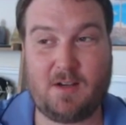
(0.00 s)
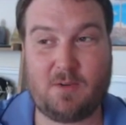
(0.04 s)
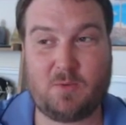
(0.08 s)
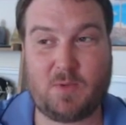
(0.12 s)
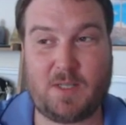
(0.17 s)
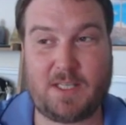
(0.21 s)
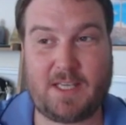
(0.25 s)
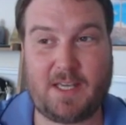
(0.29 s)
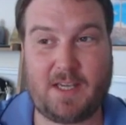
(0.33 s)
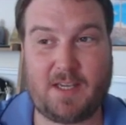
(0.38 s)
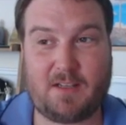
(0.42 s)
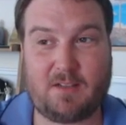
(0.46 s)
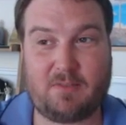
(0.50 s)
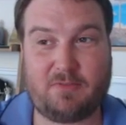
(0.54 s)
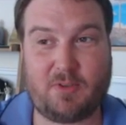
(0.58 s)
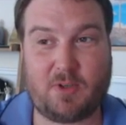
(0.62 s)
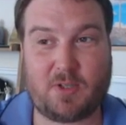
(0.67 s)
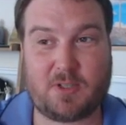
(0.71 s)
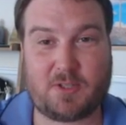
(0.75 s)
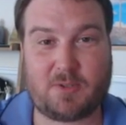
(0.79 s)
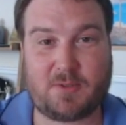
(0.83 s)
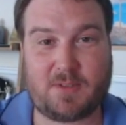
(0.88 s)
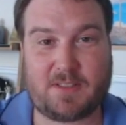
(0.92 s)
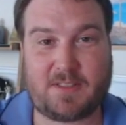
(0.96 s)
We can't
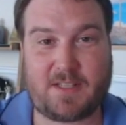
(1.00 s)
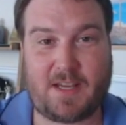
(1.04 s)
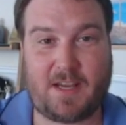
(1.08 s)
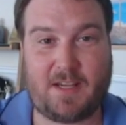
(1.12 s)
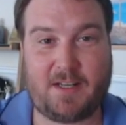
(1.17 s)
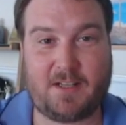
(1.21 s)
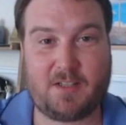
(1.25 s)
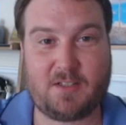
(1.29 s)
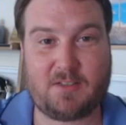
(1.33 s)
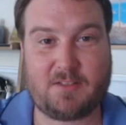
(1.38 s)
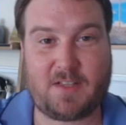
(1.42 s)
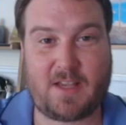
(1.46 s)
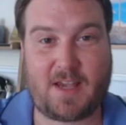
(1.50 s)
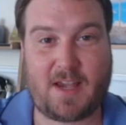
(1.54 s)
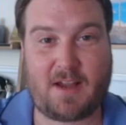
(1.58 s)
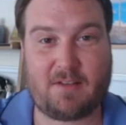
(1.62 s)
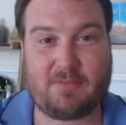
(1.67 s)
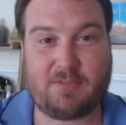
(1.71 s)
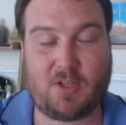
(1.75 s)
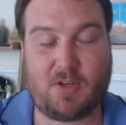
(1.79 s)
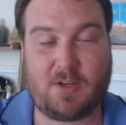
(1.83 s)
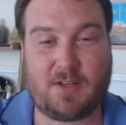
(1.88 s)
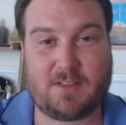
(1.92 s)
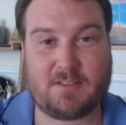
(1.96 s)
afford the retainer to
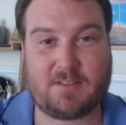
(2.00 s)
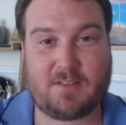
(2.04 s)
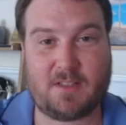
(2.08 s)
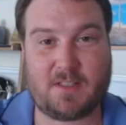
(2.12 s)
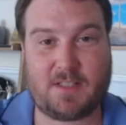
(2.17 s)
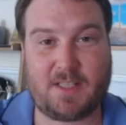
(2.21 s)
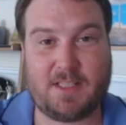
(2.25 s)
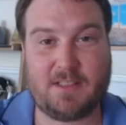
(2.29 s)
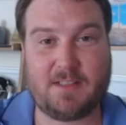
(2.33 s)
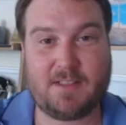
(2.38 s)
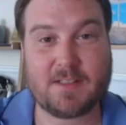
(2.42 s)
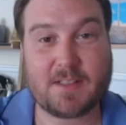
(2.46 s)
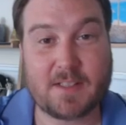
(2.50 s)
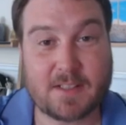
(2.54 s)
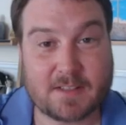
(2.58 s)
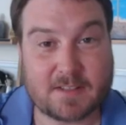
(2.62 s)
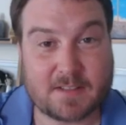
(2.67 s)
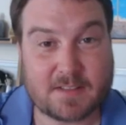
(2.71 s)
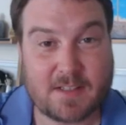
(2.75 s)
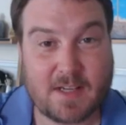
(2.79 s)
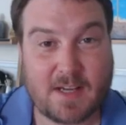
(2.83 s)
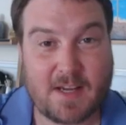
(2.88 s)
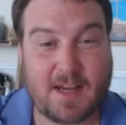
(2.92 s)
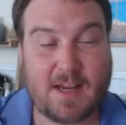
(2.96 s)
have lawyers look into
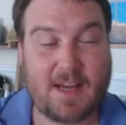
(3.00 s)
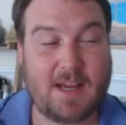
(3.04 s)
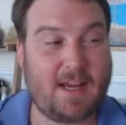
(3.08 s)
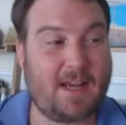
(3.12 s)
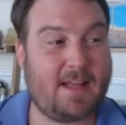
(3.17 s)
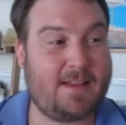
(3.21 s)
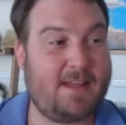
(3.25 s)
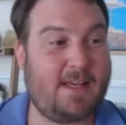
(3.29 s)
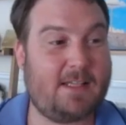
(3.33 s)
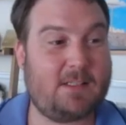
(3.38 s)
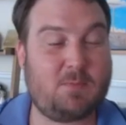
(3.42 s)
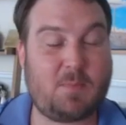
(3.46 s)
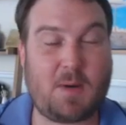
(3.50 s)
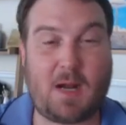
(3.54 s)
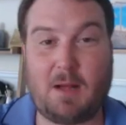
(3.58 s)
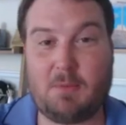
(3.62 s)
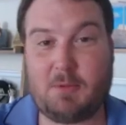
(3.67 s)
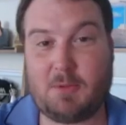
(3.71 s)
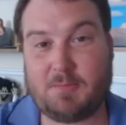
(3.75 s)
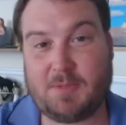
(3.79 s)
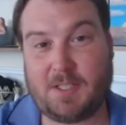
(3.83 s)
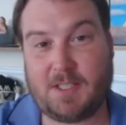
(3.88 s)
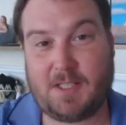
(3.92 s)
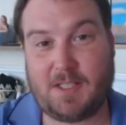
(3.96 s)
this, and that's
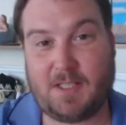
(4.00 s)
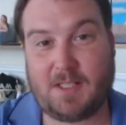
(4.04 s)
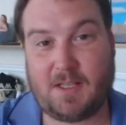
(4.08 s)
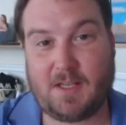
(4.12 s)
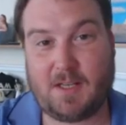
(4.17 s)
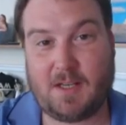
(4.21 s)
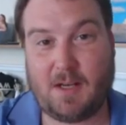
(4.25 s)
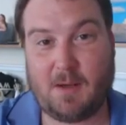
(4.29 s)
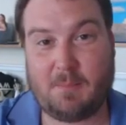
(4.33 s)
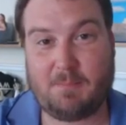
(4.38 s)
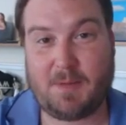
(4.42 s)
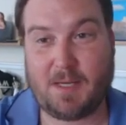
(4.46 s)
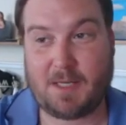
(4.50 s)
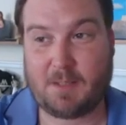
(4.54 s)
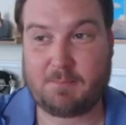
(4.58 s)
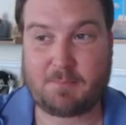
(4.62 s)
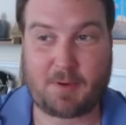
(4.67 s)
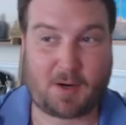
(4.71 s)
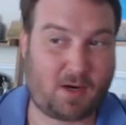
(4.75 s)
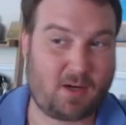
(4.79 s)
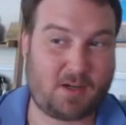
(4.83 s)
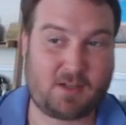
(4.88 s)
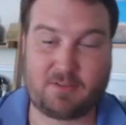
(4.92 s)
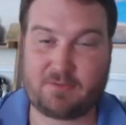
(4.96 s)
probably a big
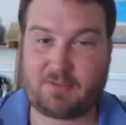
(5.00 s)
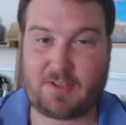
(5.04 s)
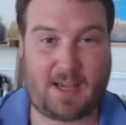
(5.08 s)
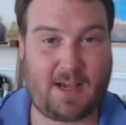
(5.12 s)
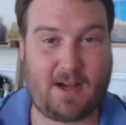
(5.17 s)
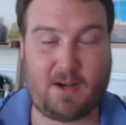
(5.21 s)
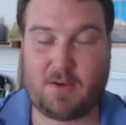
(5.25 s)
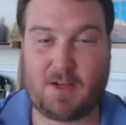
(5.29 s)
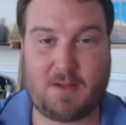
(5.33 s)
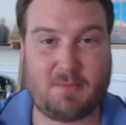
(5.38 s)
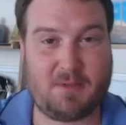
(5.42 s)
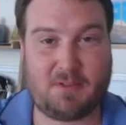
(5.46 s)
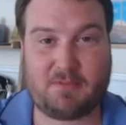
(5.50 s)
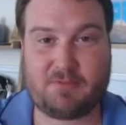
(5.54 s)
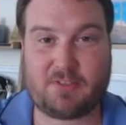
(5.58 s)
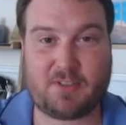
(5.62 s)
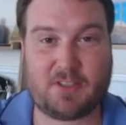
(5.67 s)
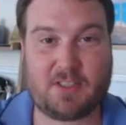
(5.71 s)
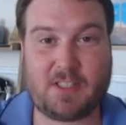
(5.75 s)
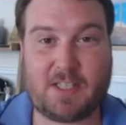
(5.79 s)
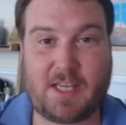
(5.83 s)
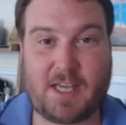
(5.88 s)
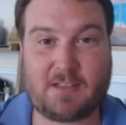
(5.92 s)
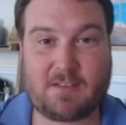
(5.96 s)
part of how Emmett
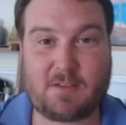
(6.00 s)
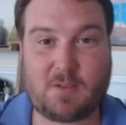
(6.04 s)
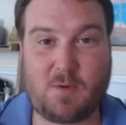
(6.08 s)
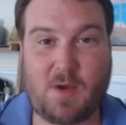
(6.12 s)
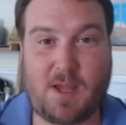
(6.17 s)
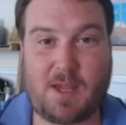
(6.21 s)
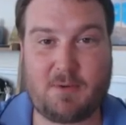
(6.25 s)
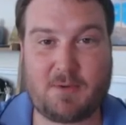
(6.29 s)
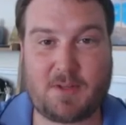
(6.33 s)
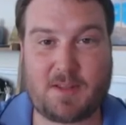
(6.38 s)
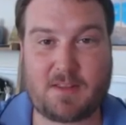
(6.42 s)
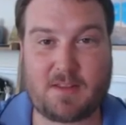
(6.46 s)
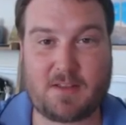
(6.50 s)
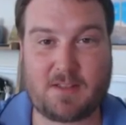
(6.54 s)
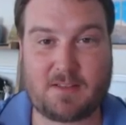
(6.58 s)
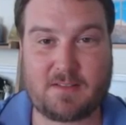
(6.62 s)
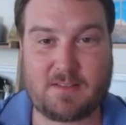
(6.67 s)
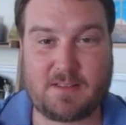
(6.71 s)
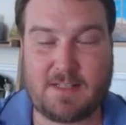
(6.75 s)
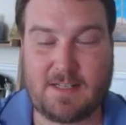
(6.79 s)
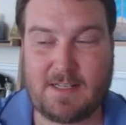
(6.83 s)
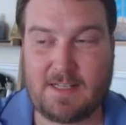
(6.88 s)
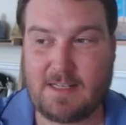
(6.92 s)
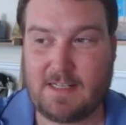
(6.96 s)
Furla gets away with this.